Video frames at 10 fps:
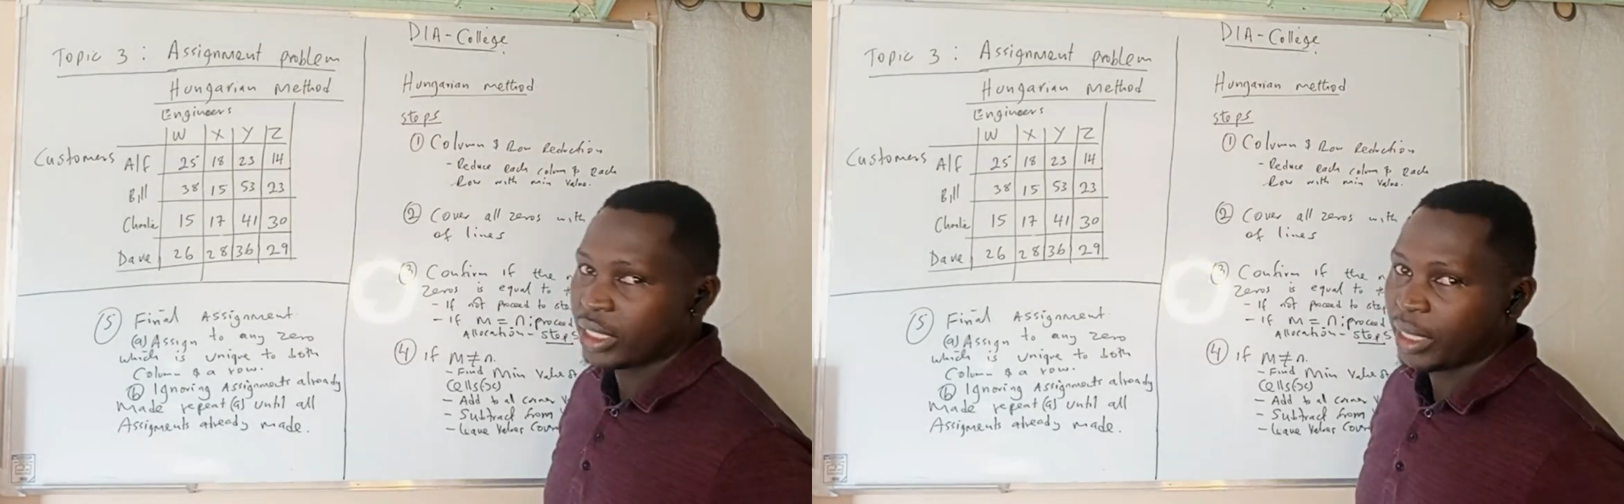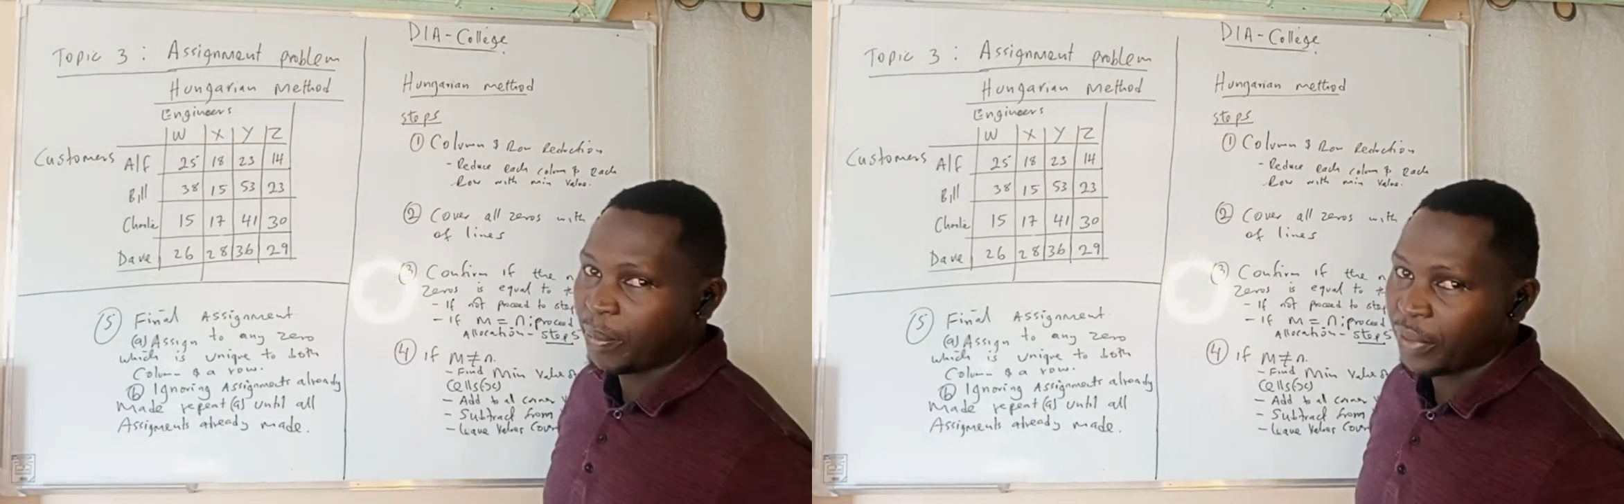
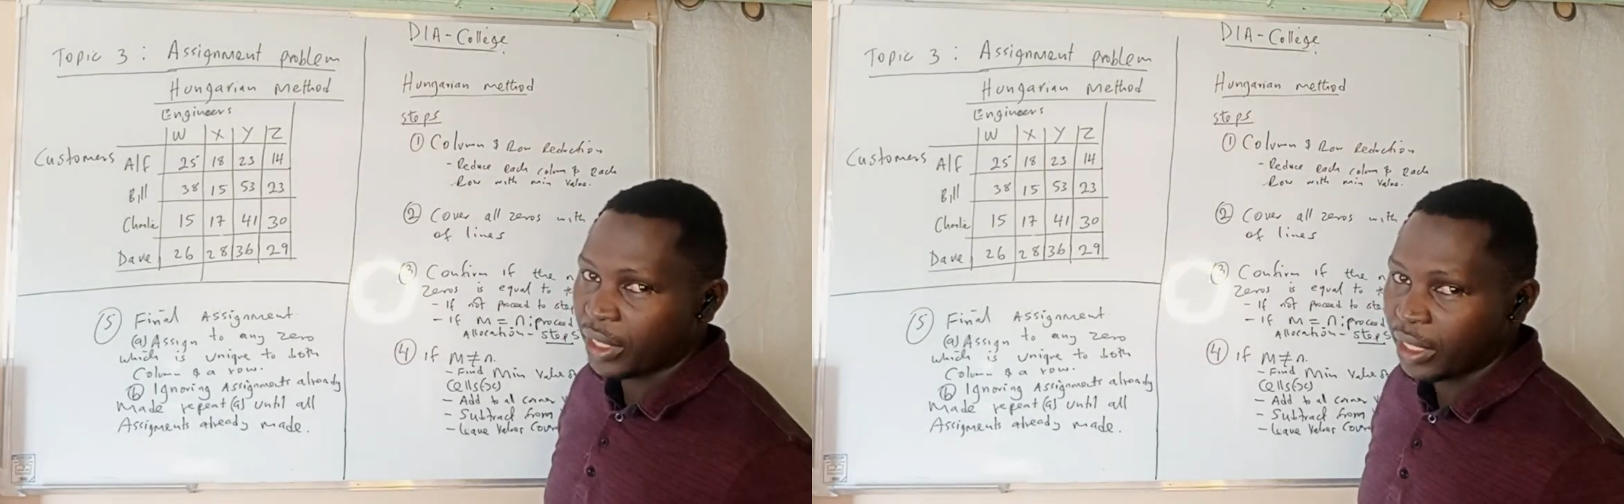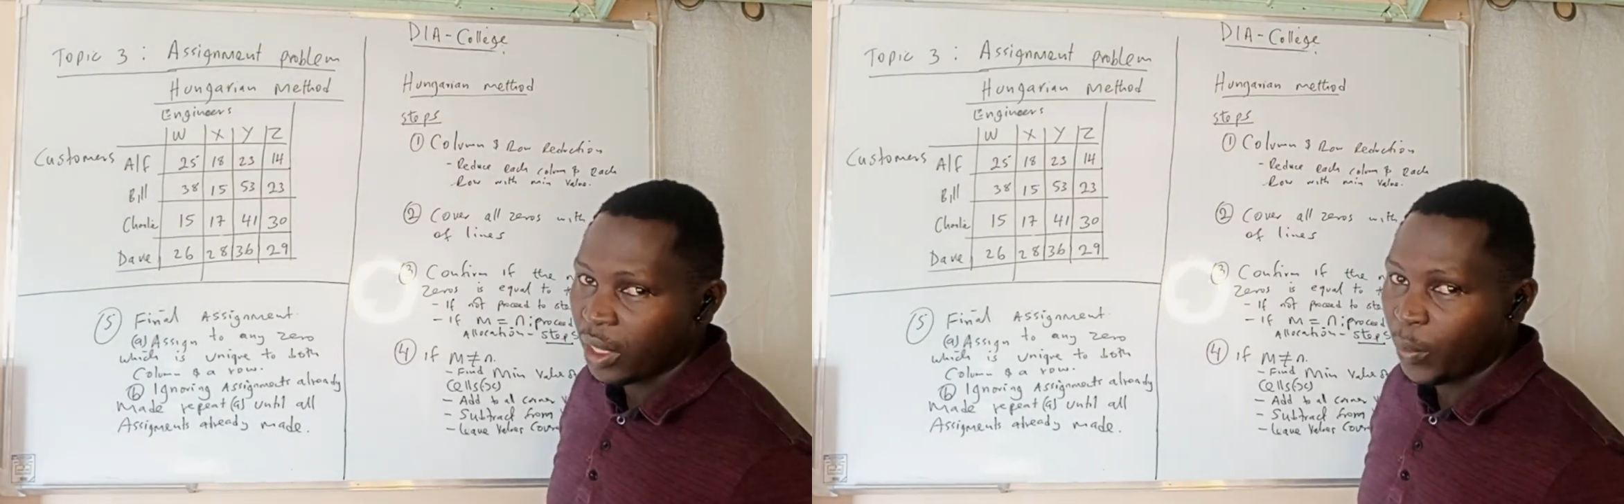step
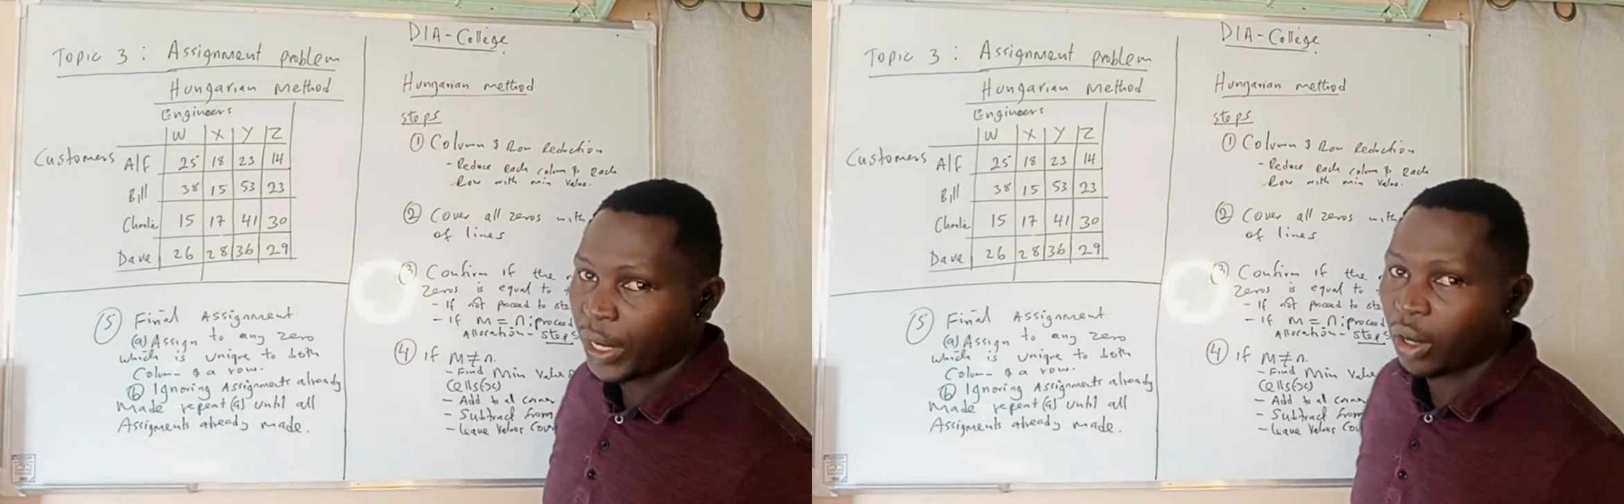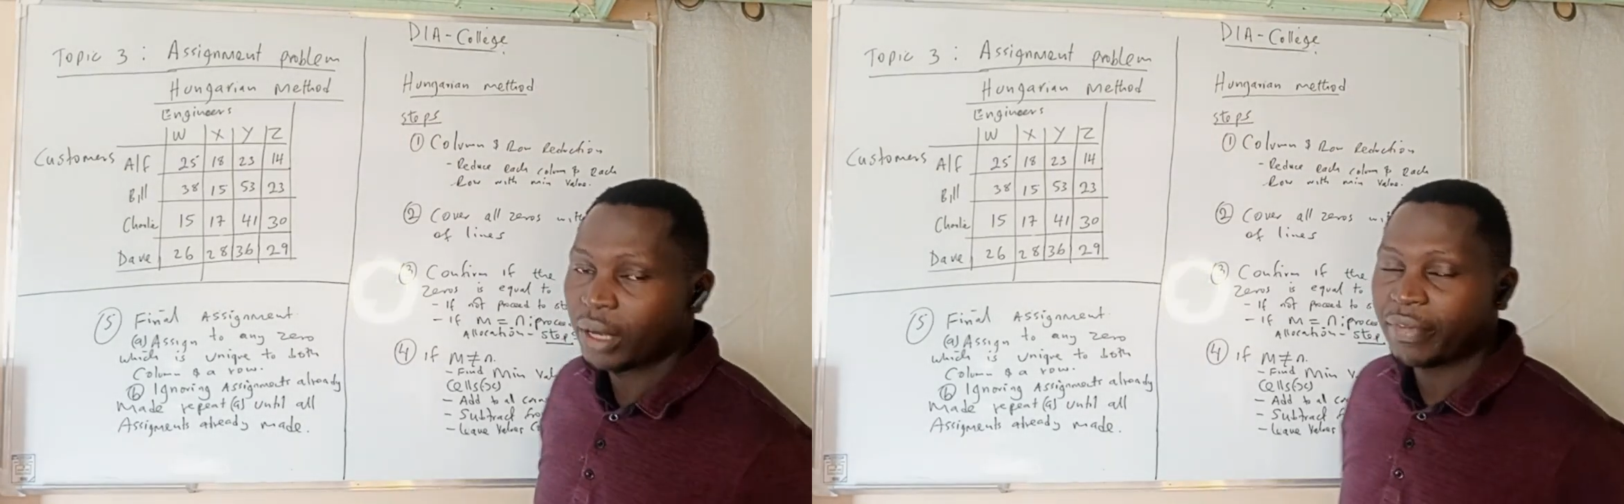3, we
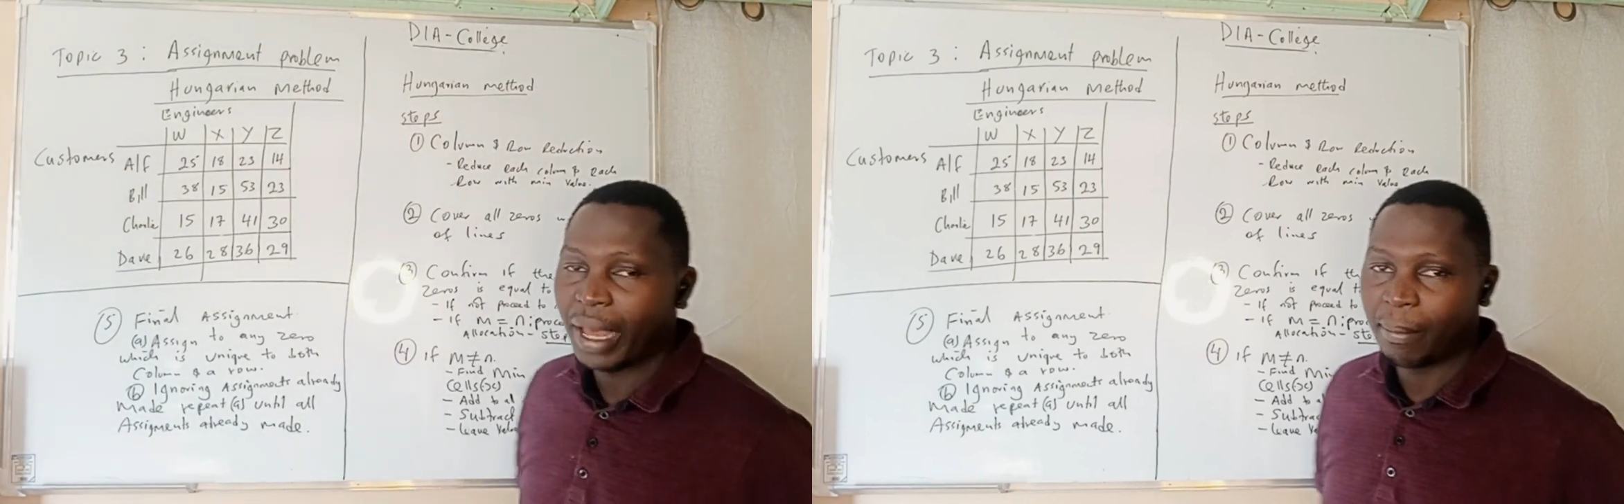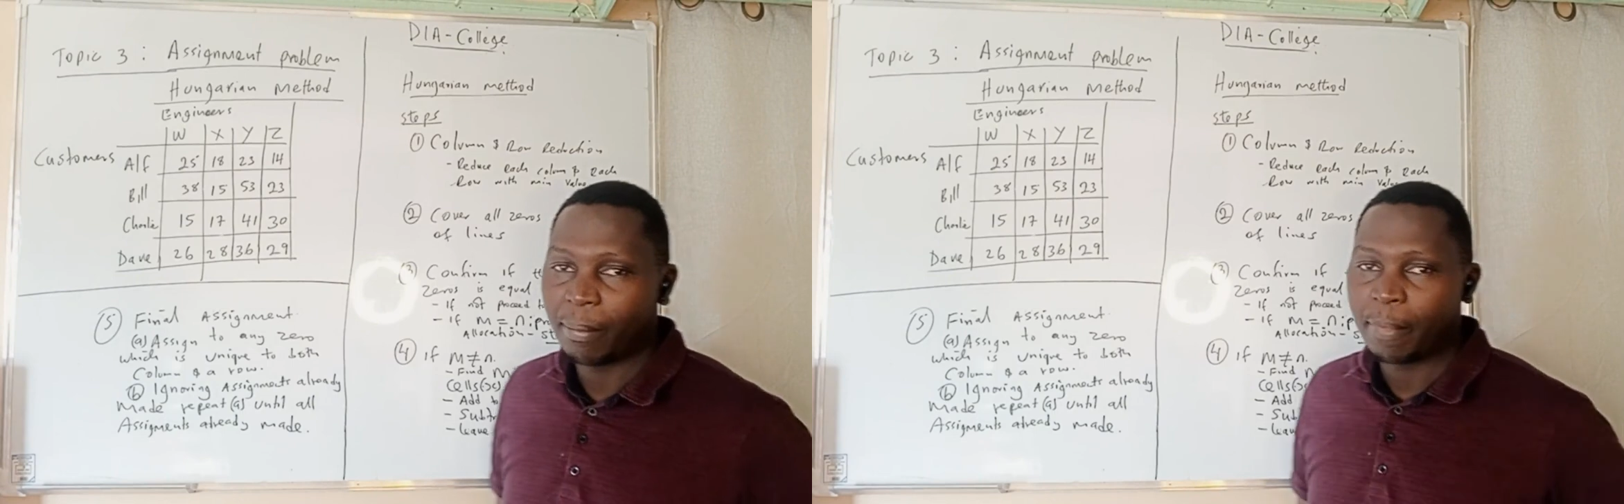
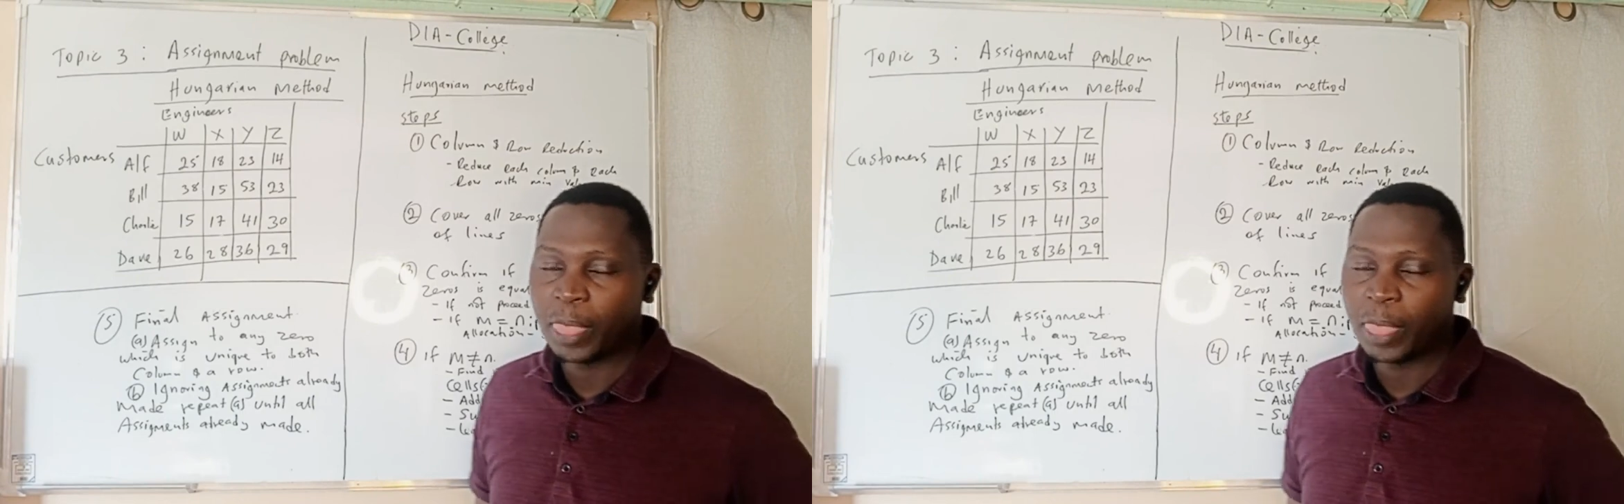confirm